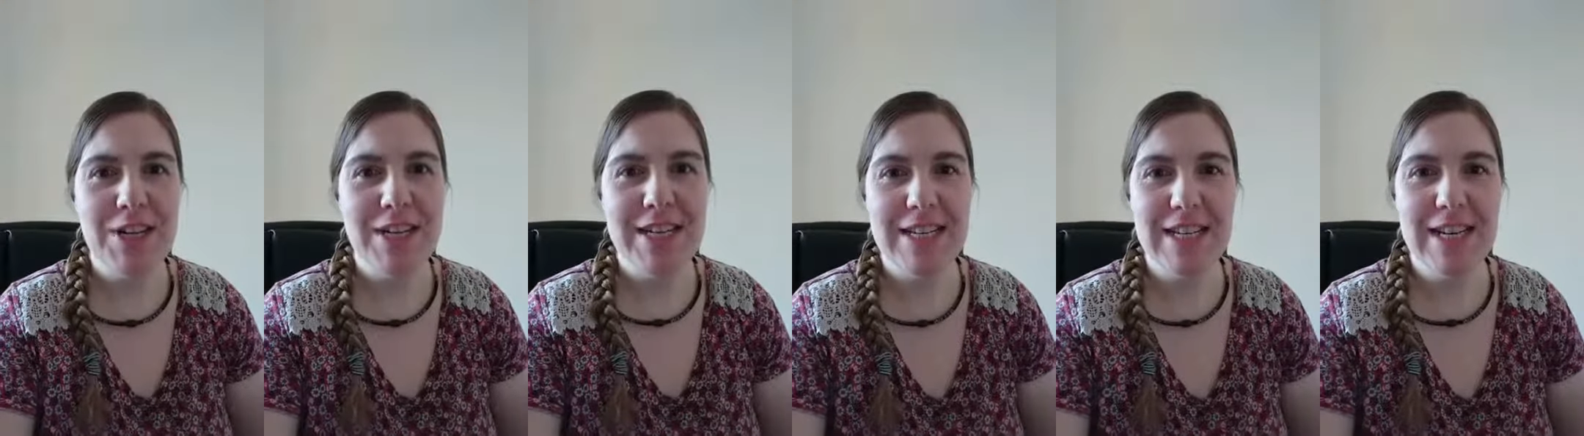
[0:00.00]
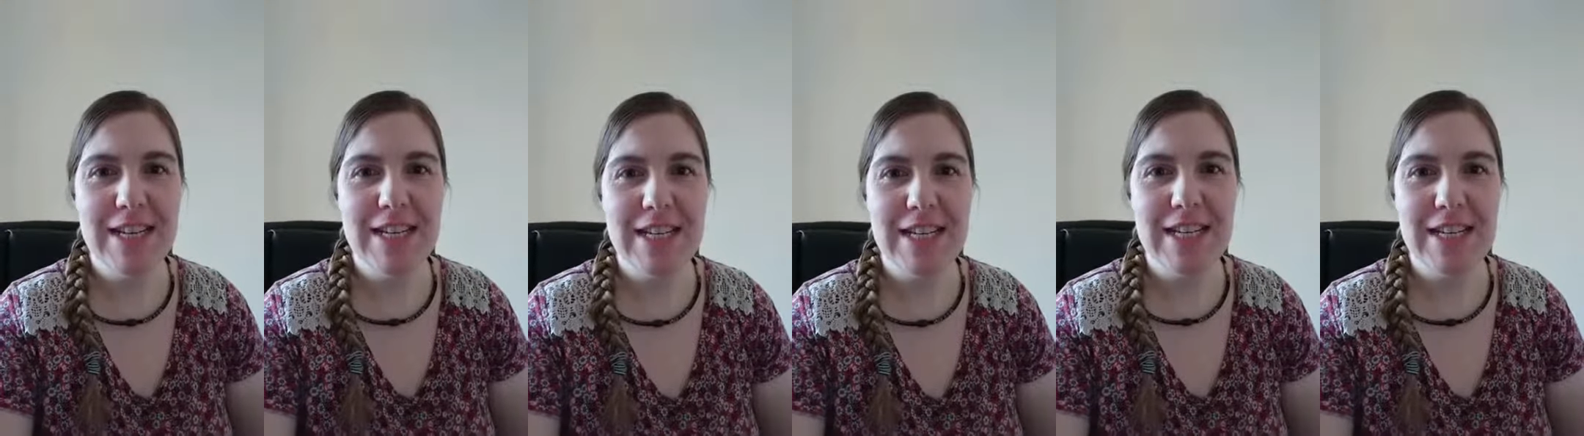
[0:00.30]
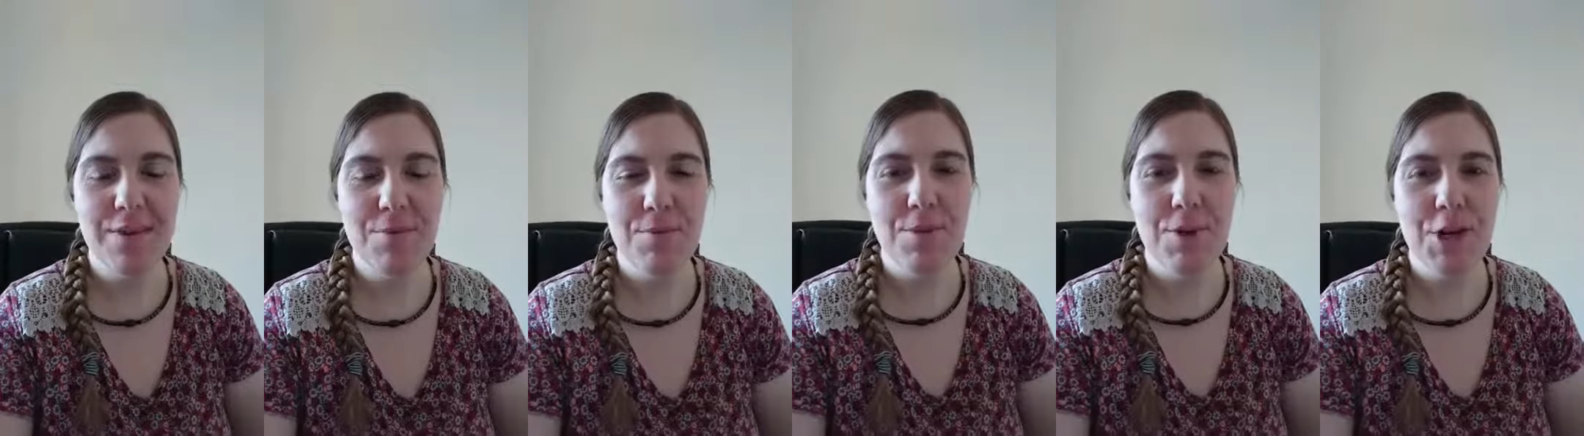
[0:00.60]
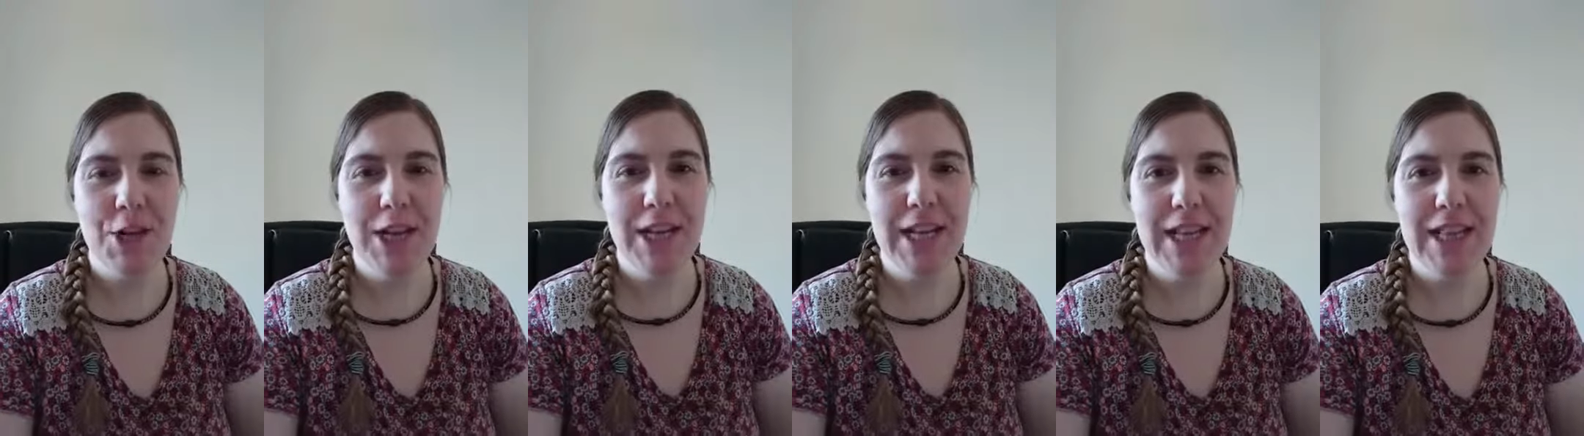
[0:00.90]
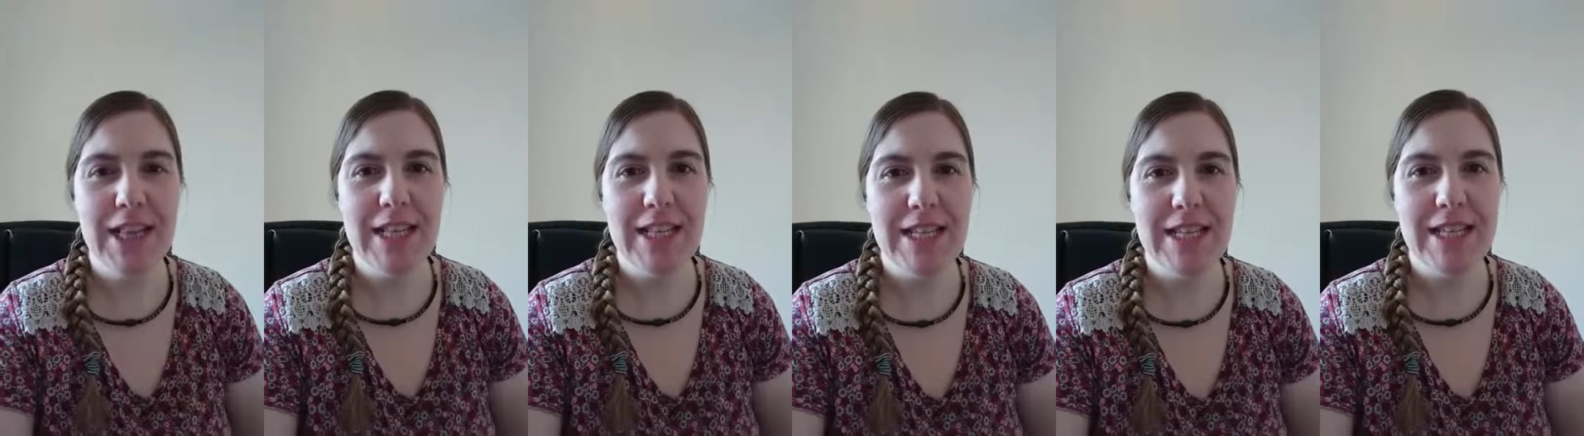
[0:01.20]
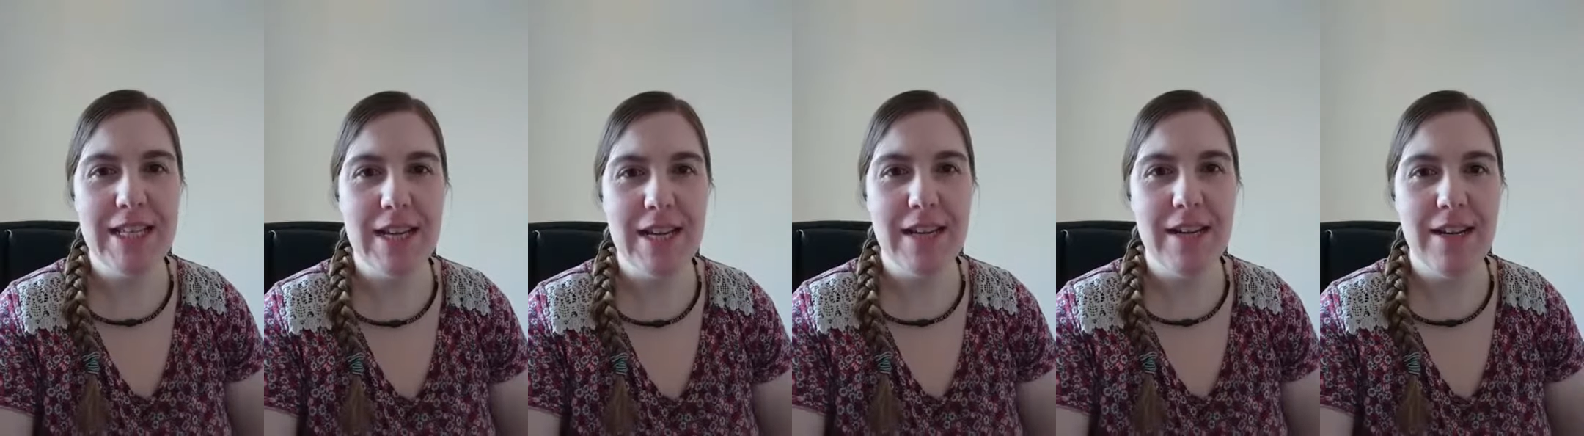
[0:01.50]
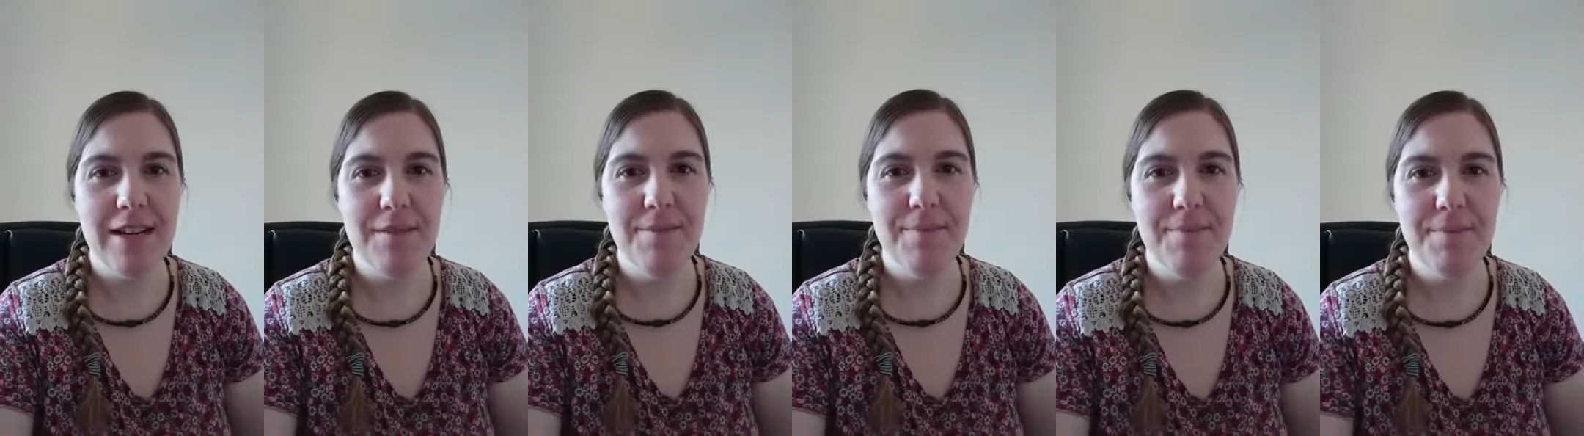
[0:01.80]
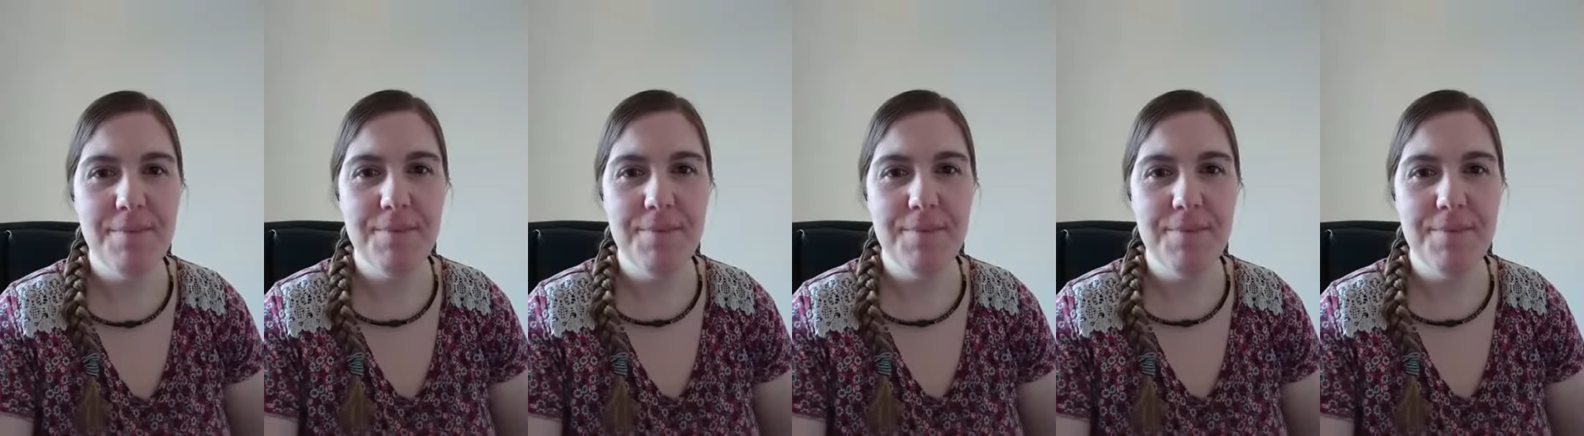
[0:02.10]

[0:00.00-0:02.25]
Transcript: it's actually working this time.